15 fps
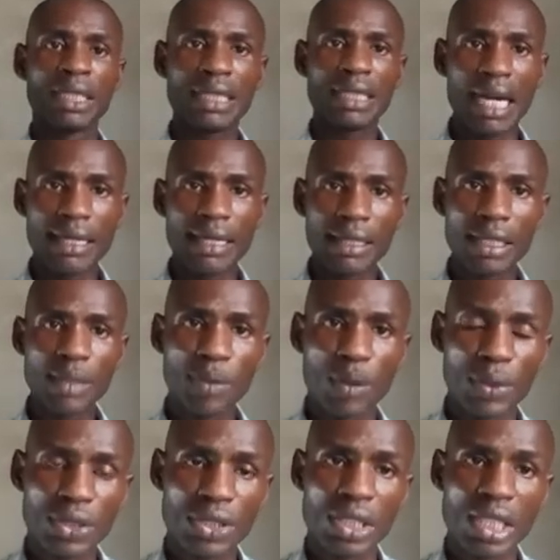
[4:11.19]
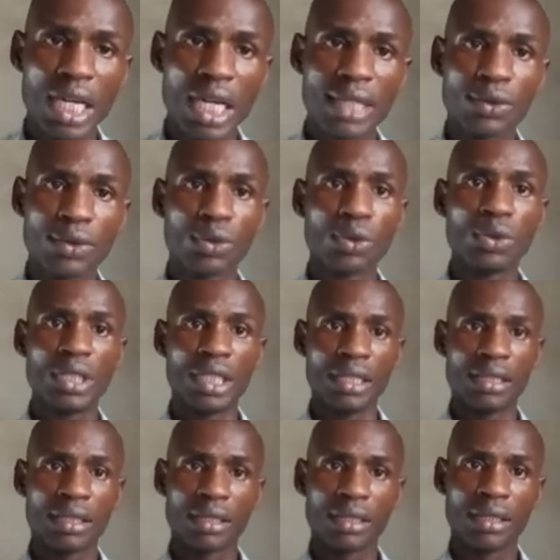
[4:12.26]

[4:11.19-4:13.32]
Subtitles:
directly proportional to its